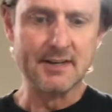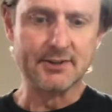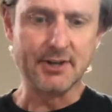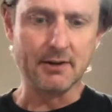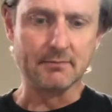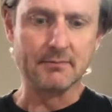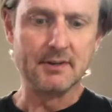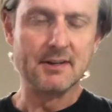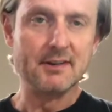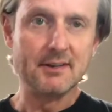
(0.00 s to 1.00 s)
So,
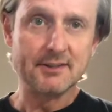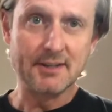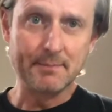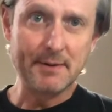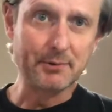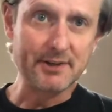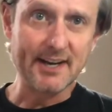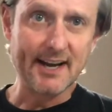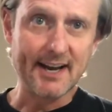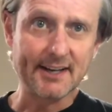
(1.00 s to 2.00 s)
some people are
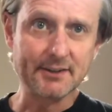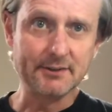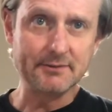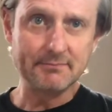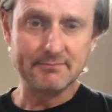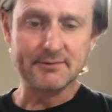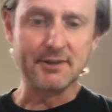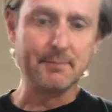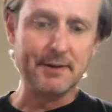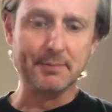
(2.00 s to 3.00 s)
diagonal,
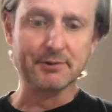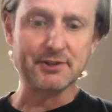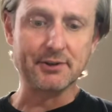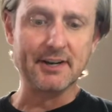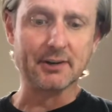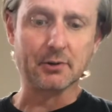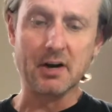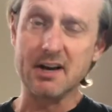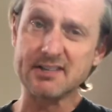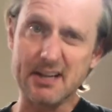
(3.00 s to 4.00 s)
some people are straight
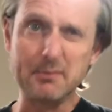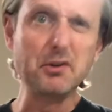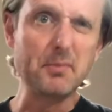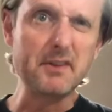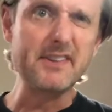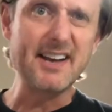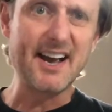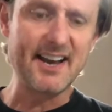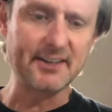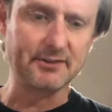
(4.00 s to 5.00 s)
across. I'm a little bit of a
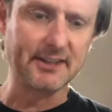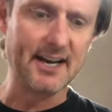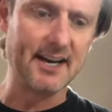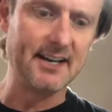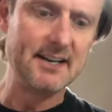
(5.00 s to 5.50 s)
diagonal guy.